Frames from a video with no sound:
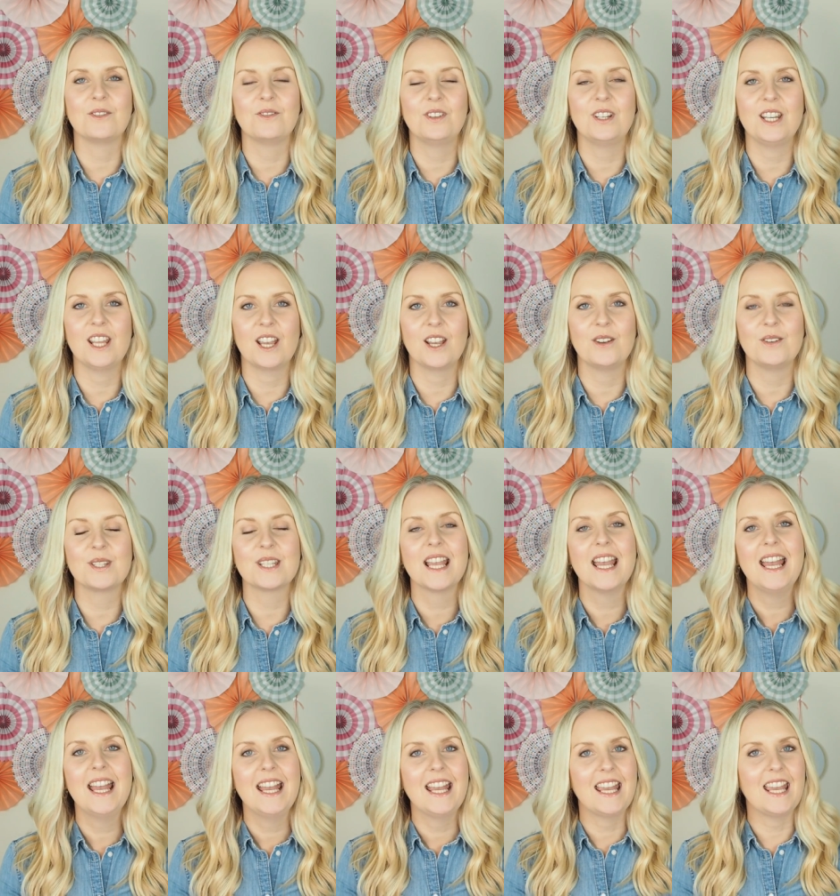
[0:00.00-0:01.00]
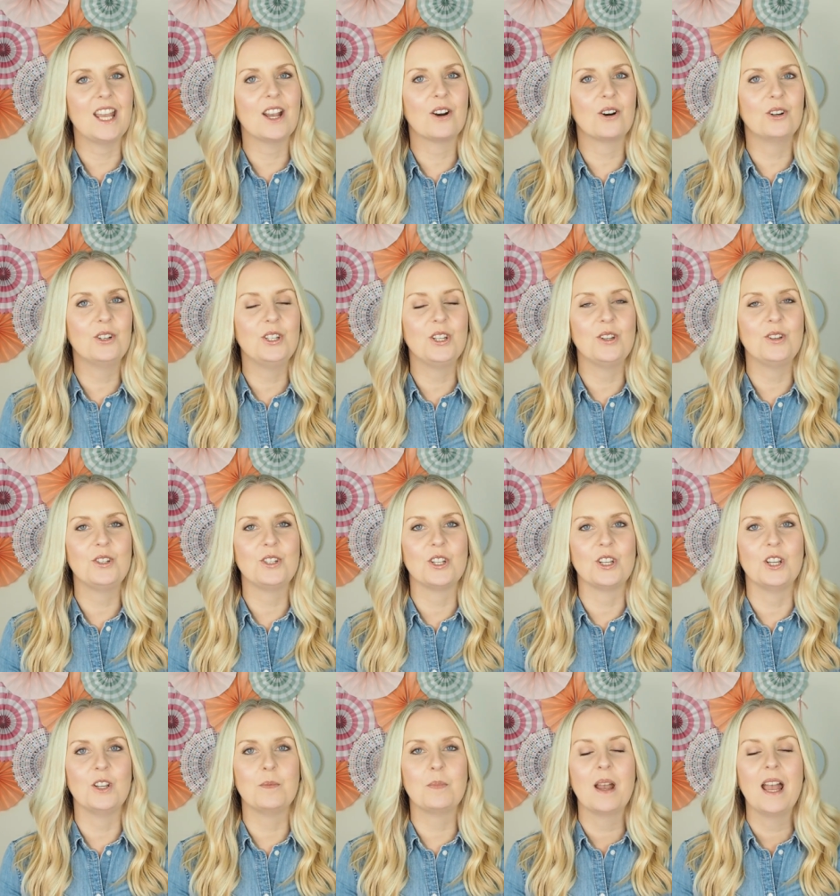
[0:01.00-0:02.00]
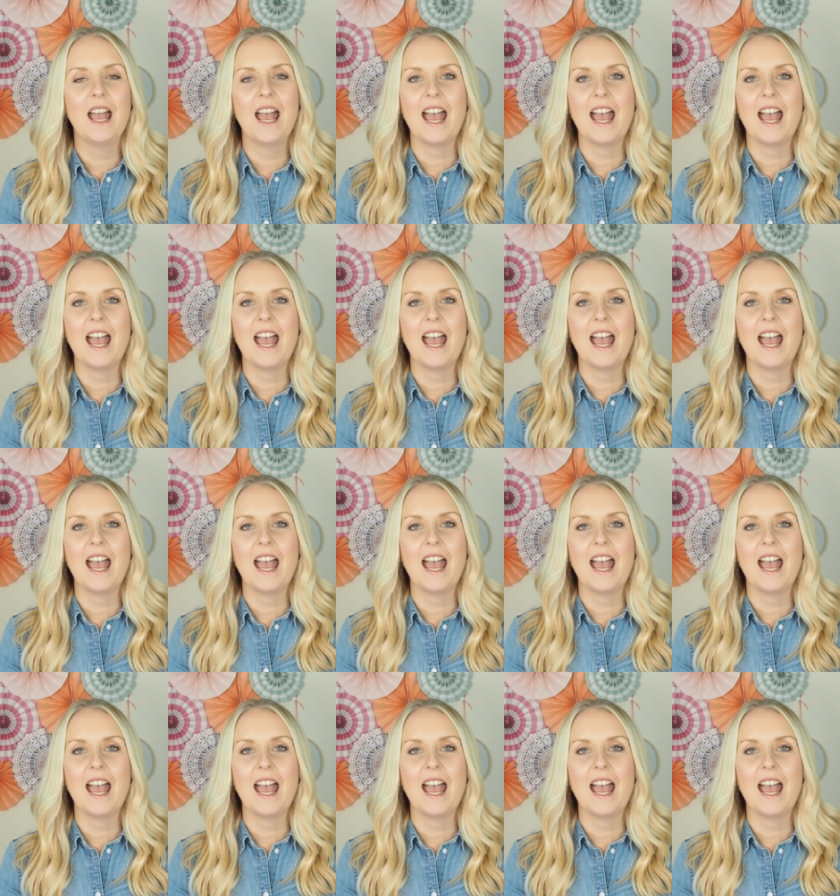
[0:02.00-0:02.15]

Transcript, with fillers: videos here on YouTube